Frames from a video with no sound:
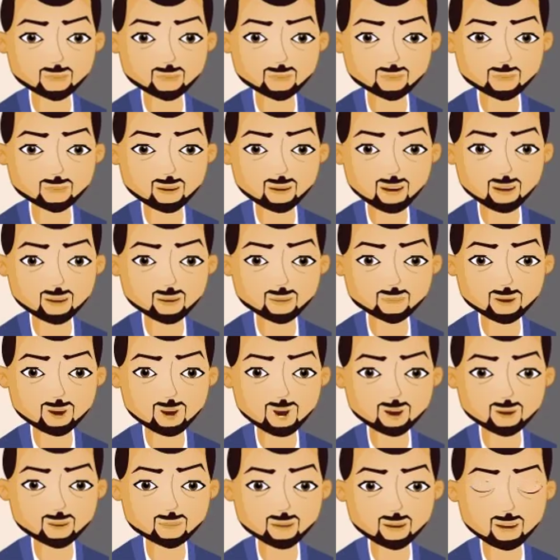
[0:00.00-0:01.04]
Square
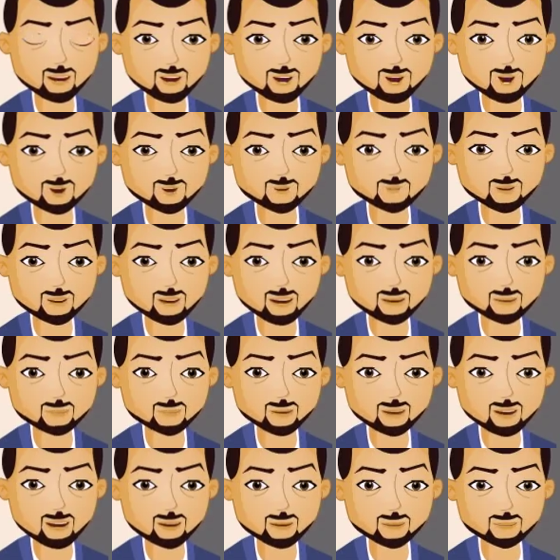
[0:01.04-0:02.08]
root is an
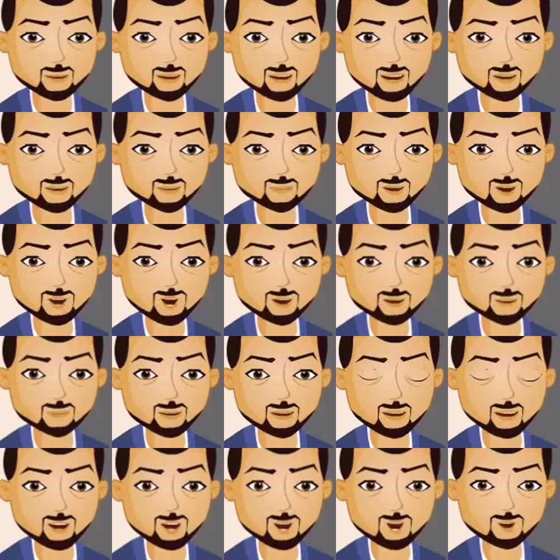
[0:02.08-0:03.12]
inverse operation
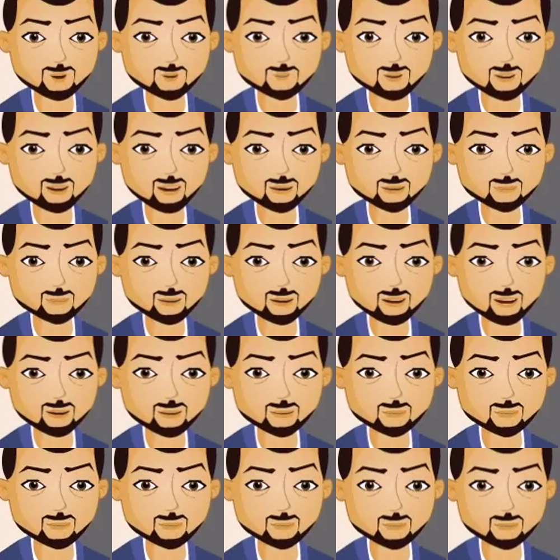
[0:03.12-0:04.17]
of
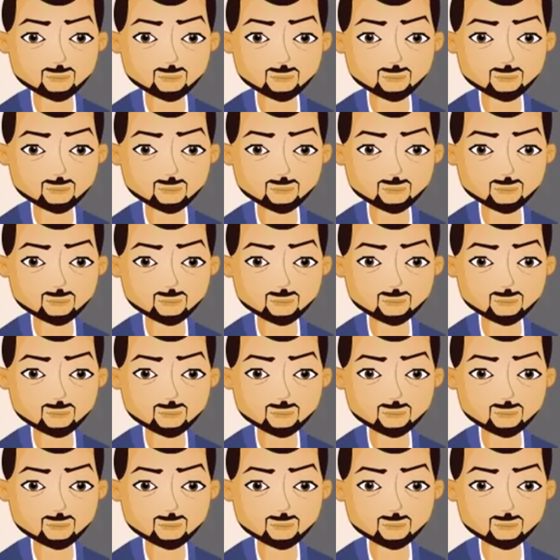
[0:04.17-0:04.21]
squaring.